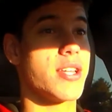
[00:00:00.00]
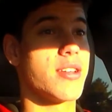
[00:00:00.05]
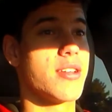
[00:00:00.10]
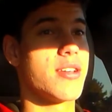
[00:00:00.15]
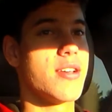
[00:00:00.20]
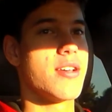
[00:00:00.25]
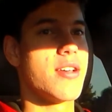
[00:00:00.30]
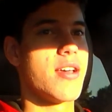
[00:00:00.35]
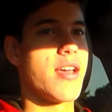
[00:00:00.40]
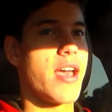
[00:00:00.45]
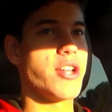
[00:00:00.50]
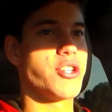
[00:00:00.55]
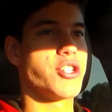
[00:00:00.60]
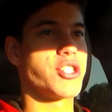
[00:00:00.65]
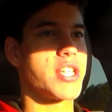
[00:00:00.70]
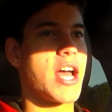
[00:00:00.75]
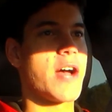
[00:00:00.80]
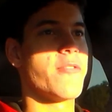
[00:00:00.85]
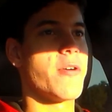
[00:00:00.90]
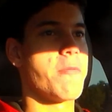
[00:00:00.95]
and
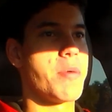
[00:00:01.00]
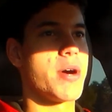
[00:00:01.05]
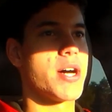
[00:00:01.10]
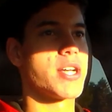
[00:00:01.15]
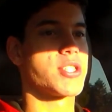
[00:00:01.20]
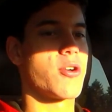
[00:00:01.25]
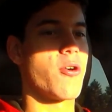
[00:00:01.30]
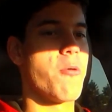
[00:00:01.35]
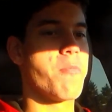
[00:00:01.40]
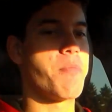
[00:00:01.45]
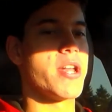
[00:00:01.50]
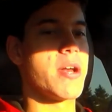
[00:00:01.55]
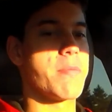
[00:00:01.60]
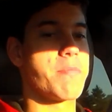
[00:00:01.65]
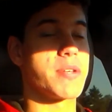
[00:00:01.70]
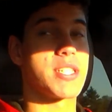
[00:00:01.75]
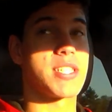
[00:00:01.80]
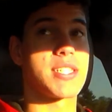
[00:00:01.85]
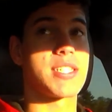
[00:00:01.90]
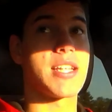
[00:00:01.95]
just have a bus open up
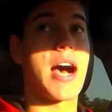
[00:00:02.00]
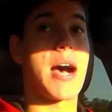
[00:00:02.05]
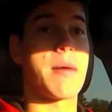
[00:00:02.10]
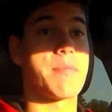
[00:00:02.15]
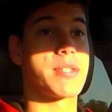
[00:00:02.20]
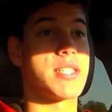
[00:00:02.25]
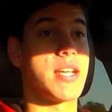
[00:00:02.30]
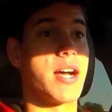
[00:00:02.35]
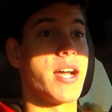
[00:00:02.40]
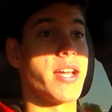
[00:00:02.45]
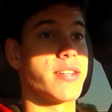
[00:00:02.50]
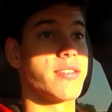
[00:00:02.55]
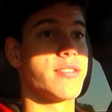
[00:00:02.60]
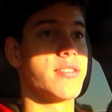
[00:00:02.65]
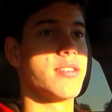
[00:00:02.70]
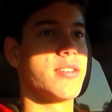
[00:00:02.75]
a stop sign.